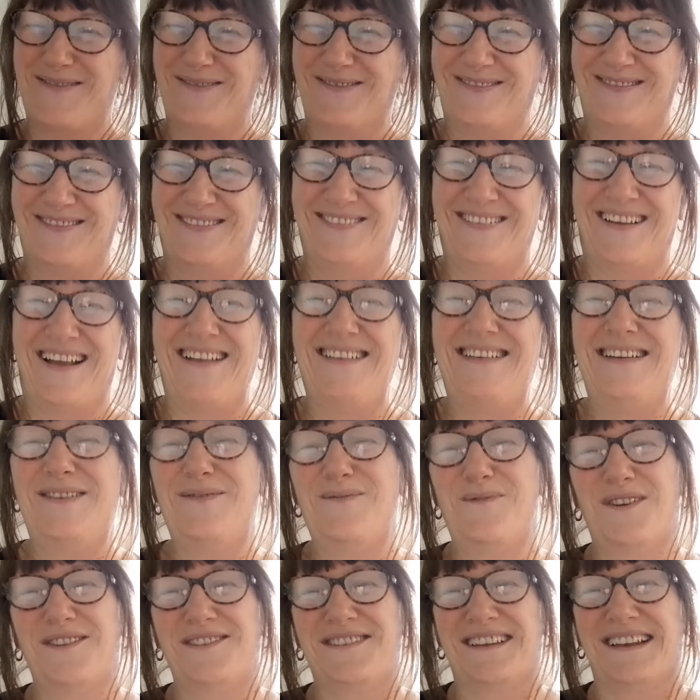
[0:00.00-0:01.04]
but
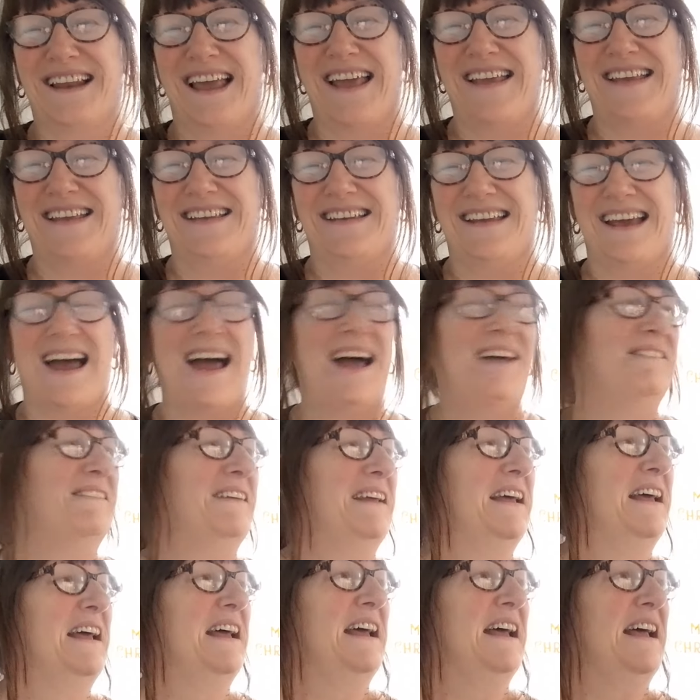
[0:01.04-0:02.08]
I didn't want to let you
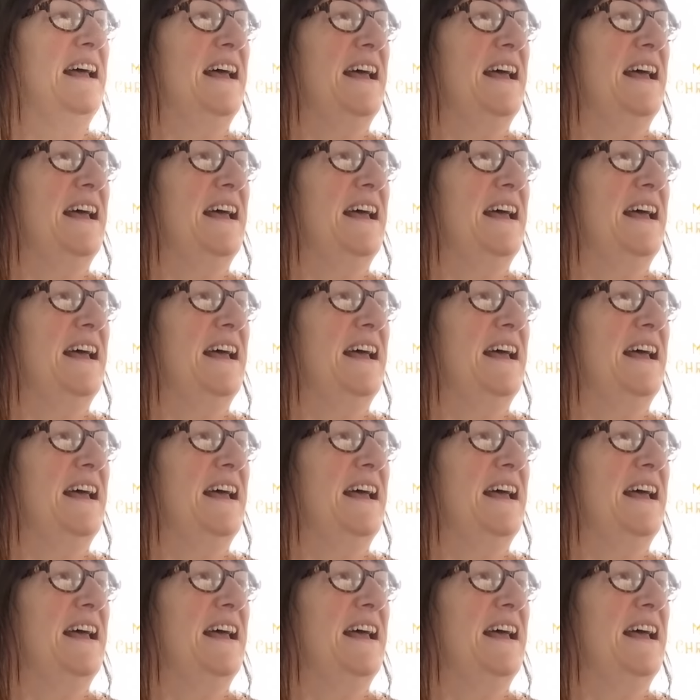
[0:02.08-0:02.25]
down.